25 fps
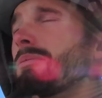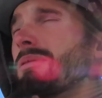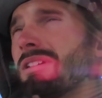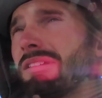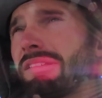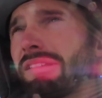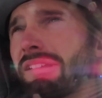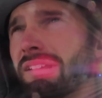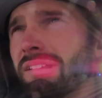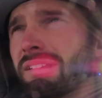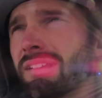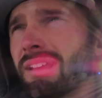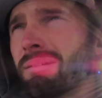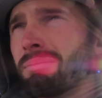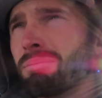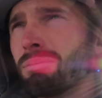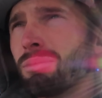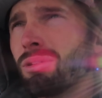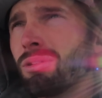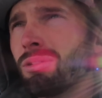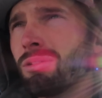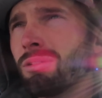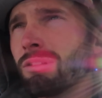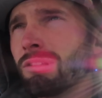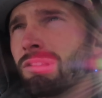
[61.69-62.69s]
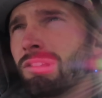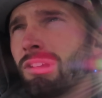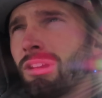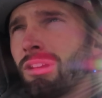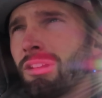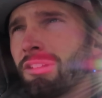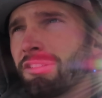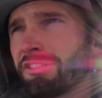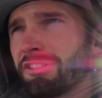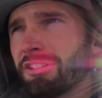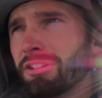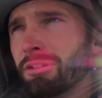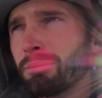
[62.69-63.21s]
I see ten bulls,
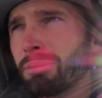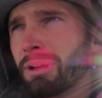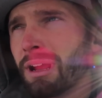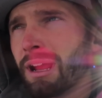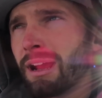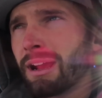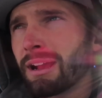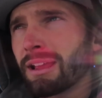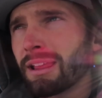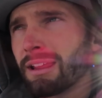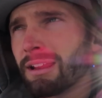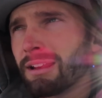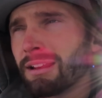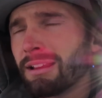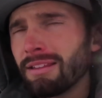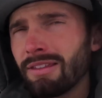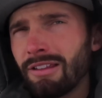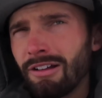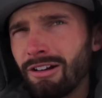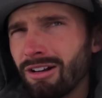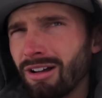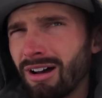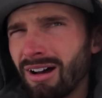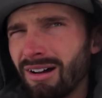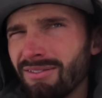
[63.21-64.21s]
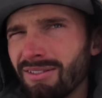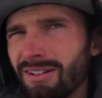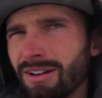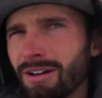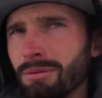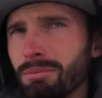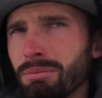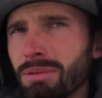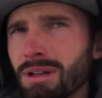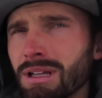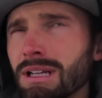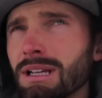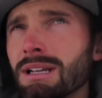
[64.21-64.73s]
all still packing, and they're not very
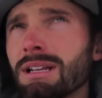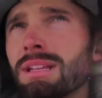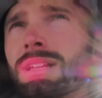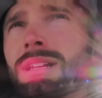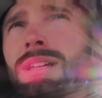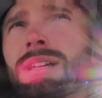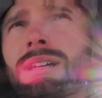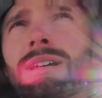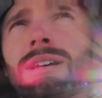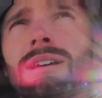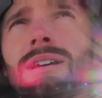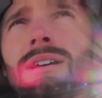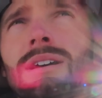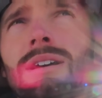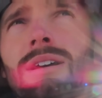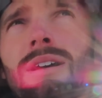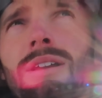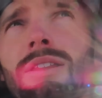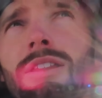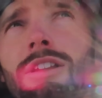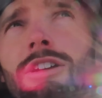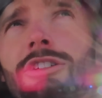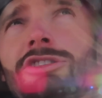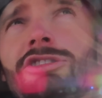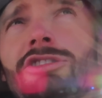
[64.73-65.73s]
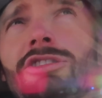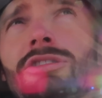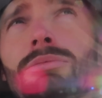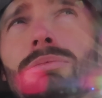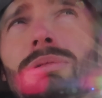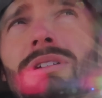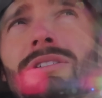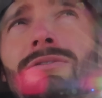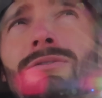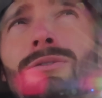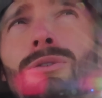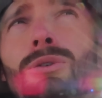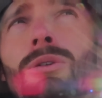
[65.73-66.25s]
big. There should
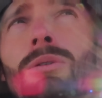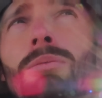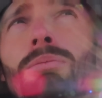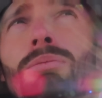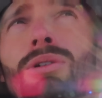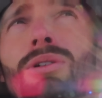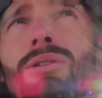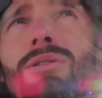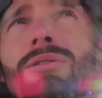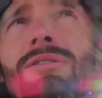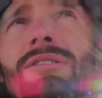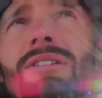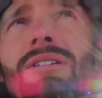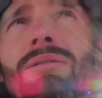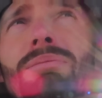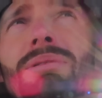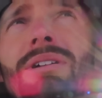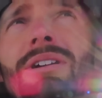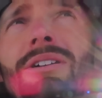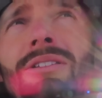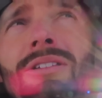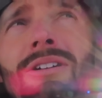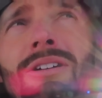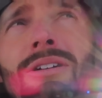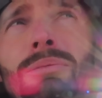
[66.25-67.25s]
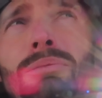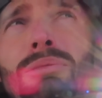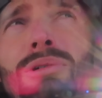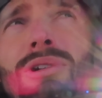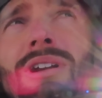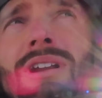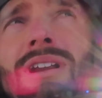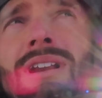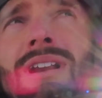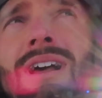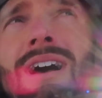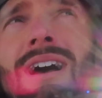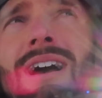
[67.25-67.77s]
be four bulls up here that are
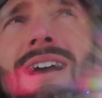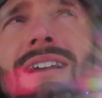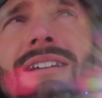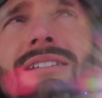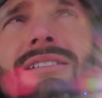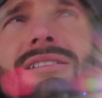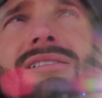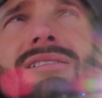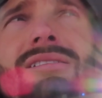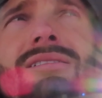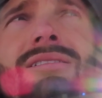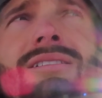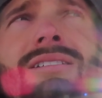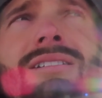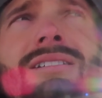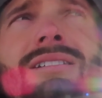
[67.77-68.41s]
pretty nice.